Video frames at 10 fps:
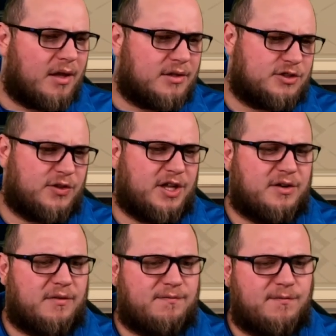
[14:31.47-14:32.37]
So
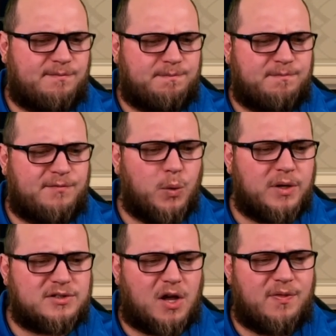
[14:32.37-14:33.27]
then
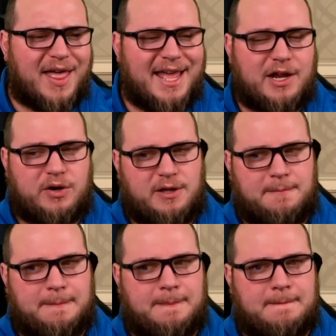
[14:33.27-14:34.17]
focus on that area.
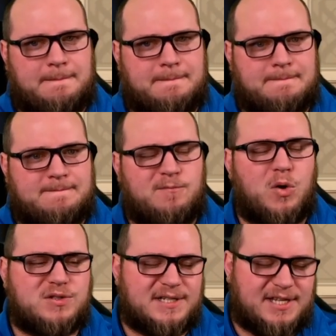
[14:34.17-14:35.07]

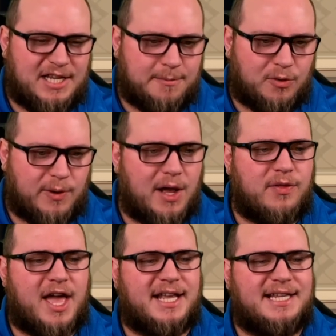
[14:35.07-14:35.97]
Focus the team around
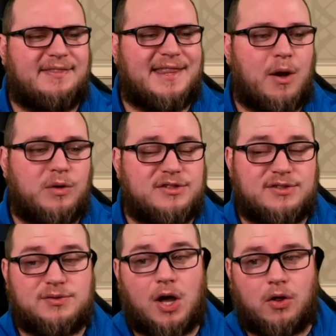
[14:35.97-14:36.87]
that. Get that one
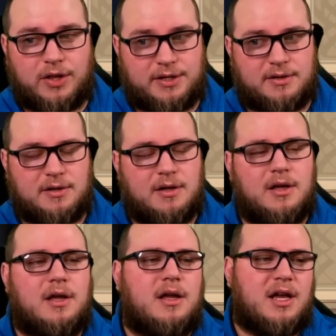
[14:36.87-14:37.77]
solid.
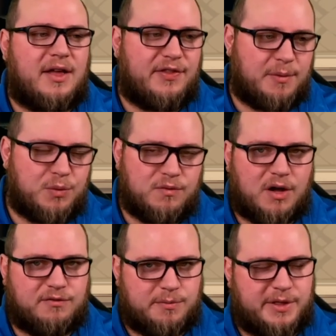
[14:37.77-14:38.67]
And then move
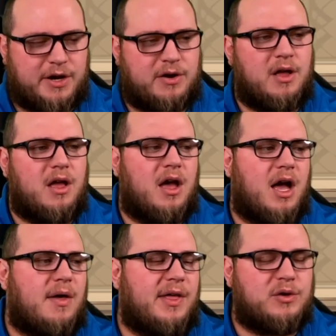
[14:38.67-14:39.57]
on from there.
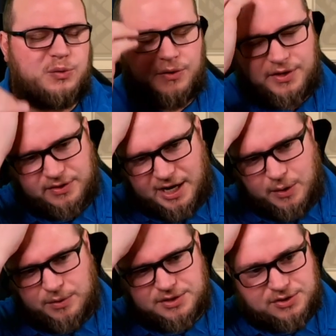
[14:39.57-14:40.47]
That was one thing that
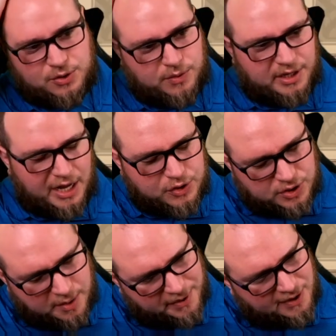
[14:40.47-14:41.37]
I wasn't doing. I was
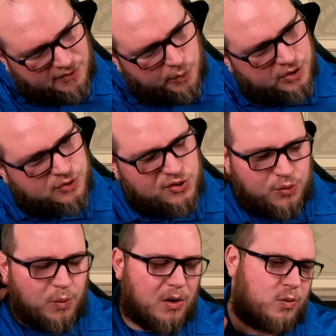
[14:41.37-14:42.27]
trying to make everyone
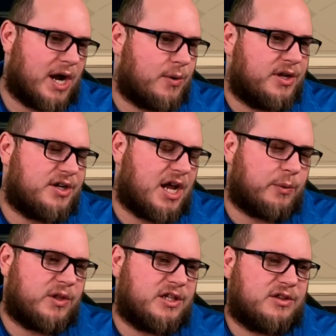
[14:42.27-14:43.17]
too well-rounded, not
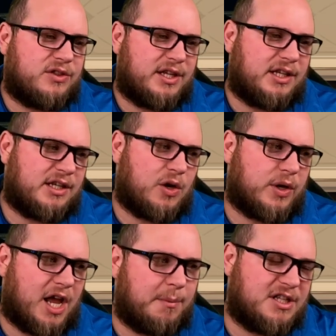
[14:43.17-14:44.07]
really thinking,
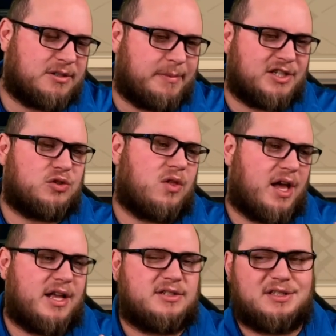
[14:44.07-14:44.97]
okay, I'm going to
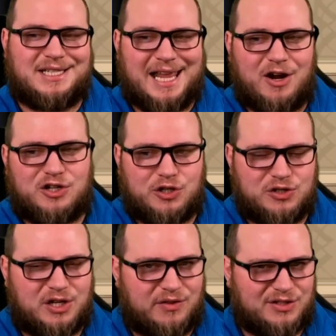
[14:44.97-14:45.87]
specialize
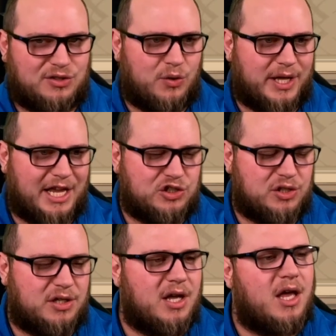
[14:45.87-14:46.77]
characters into this location